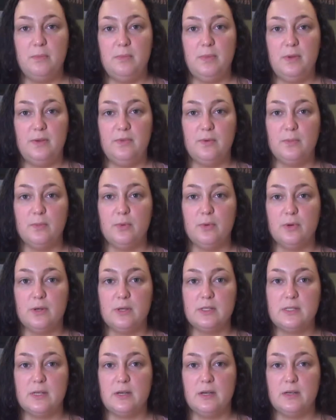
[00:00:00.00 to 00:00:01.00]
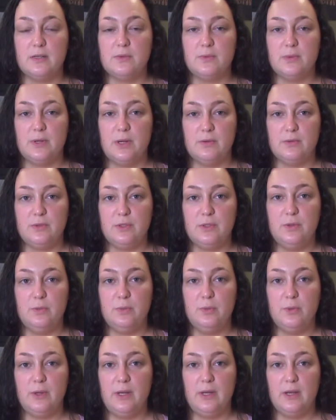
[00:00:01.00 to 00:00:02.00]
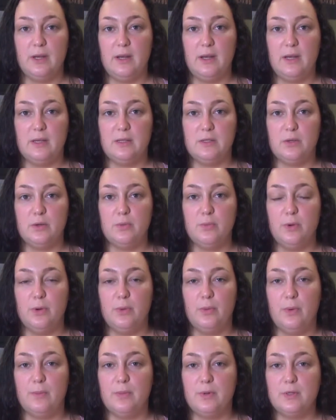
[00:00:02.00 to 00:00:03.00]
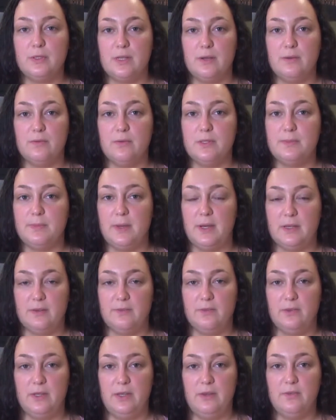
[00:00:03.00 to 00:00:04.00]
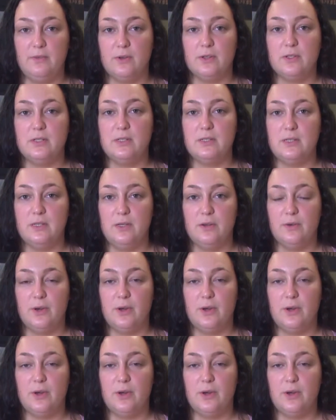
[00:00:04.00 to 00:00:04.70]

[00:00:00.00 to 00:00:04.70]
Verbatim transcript: Beef and pork stocks were down 2.9% and 0.1% respectively versus a year